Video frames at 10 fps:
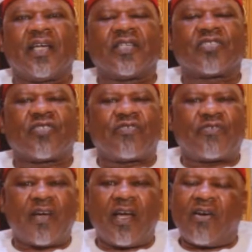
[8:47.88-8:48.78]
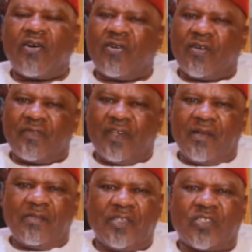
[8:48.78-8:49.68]
so far all of
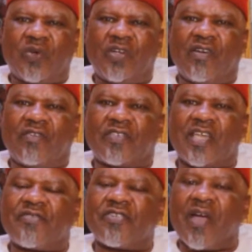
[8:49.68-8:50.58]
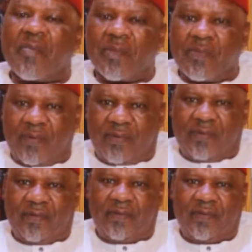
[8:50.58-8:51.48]
them is question of serving your people.
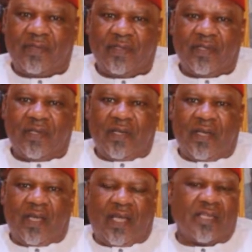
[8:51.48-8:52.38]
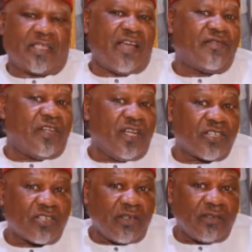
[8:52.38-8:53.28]
I can serve the
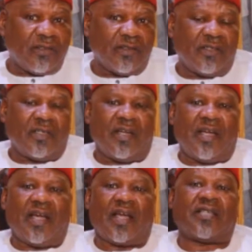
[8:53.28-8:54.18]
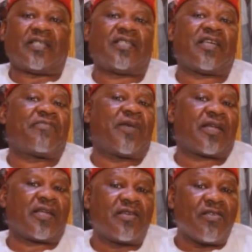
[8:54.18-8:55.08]
nation, I can still serve my
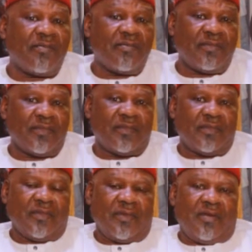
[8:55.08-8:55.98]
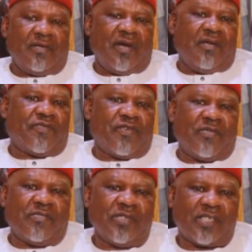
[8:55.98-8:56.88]
kingdom.
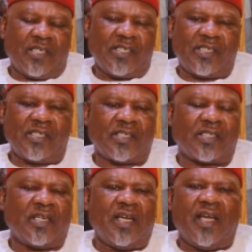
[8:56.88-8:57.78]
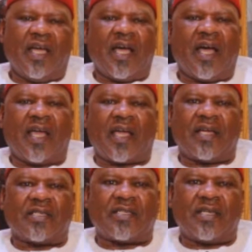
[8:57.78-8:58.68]
From most cases, I
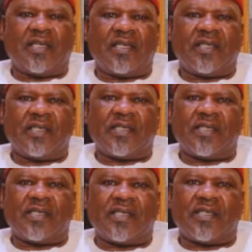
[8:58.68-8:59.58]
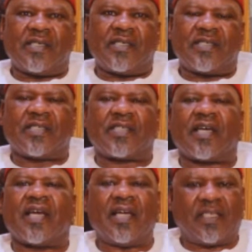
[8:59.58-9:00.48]
can say it's
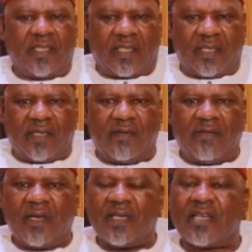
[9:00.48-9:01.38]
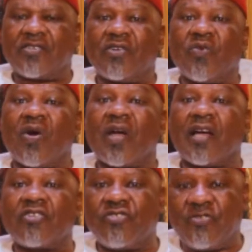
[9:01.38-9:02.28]
hectic, but there's nothing one
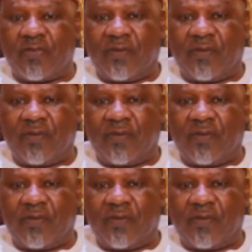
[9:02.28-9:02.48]
can do.